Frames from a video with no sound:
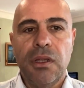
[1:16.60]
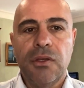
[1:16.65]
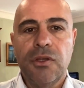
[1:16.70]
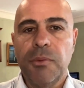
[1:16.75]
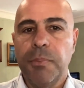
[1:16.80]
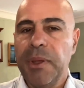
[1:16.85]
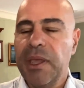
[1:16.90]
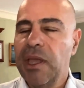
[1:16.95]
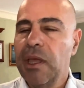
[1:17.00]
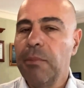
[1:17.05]
to
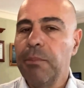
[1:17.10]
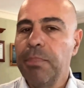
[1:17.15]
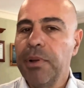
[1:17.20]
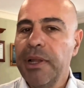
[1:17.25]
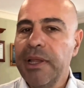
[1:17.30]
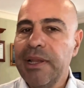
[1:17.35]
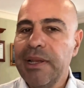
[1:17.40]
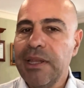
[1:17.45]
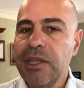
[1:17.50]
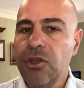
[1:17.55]
be
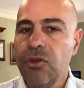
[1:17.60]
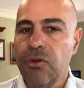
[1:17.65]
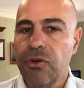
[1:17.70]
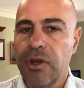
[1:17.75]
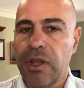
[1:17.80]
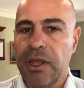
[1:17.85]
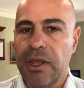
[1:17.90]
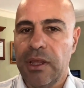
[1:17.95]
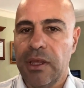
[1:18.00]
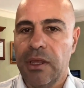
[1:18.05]
completely
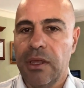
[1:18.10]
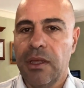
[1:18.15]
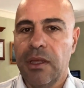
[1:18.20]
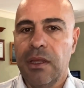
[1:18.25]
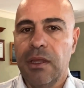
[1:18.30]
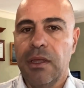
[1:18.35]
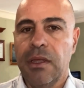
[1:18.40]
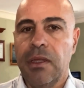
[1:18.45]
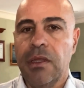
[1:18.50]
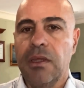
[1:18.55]
unique,
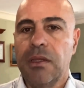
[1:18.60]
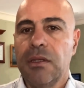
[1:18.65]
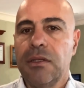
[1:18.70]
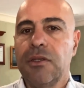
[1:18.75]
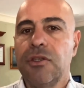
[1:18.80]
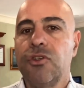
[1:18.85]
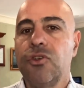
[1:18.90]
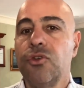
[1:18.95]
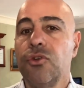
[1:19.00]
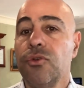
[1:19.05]

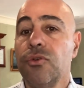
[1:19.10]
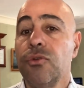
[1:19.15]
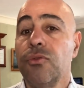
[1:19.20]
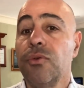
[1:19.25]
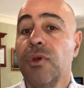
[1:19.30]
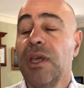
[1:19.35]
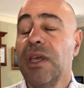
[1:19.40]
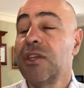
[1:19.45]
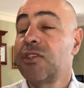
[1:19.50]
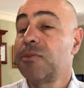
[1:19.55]
to
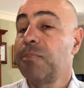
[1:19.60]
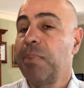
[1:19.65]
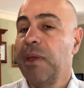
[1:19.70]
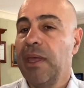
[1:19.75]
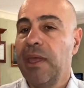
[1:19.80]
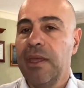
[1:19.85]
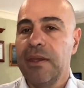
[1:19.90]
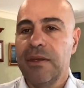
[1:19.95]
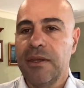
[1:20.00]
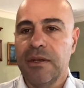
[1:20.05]

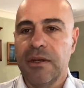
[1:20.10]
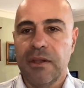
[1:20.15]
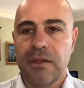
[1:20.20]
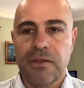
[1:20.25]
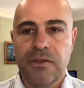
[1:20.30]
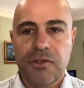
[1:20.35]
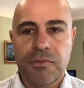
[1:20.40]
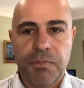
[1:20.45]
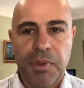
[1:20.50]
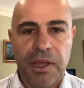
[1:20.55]
expand into the
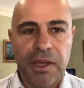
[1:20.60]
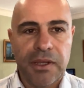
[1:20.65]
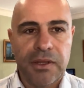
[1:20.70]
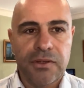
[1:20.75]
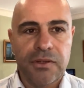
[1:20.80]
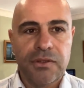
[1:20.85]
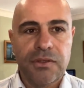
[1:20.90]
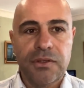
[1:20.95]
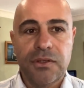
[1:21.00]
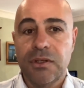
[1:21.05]

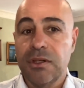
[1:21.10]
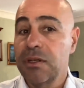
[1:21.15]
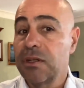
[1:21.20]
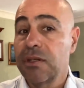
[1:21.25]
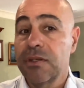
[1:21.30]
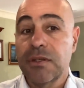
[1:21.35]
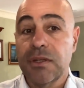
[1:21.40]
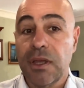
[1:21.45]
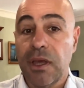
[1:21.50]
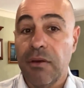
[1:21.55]
space, to
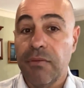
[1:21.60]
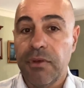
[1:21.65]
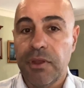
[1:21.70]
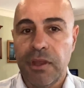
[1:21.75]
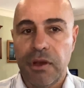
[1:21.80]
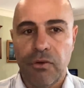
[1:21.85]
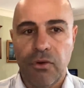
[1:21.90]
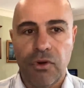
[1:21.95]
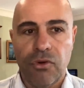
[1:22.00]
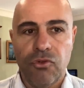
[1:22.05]
discover
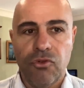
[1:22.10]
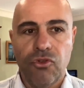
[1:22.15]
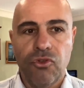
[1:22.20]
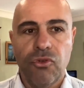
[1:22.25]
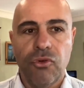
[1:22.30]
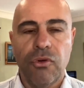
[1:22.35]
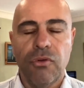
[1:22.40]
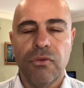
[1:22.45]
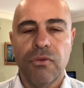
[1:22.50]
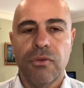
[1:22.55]
their own
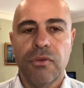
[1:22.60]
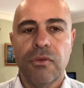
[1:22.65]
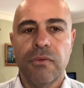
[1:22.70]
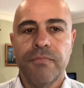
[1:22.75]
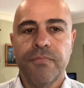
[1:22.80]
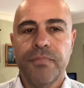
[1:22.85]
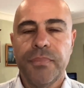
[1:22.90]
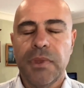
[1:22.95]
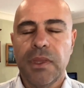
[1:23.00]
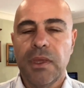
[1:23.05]
truth.
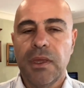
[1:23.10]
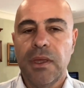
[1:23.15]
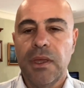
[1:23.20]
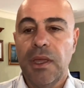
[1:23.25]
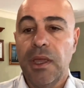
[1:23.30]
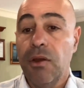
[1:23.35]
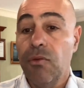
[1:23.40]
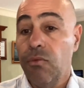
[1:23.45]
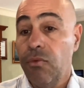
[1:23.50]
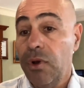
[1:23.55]

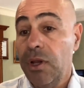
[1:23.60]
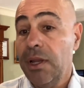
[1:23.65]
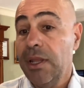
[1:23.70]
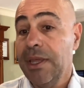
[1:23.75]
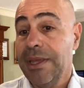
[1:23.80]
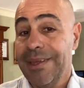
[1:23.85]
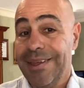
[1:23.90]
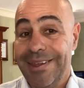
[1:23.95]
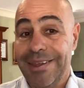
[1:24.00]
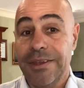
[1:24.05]
It
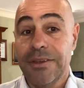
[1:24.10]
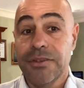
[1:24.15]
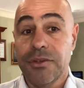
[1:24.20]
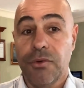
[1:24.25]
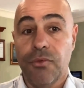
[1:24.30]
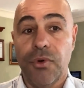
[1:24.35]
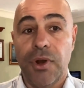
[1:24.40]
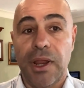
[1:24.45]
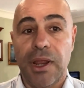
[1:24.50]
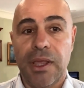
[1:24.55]
really is a
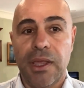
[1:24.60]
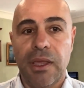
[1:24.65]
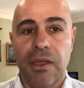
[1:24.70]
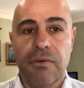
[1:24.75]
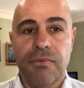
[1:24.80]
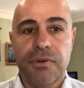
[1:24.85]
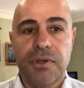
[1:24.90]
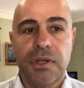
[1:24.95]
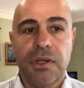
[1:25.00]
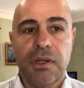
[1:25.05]
rare
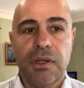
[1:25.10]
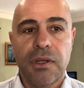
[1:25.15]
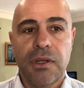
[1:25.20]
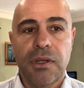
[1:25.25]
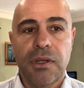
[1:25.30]
gift.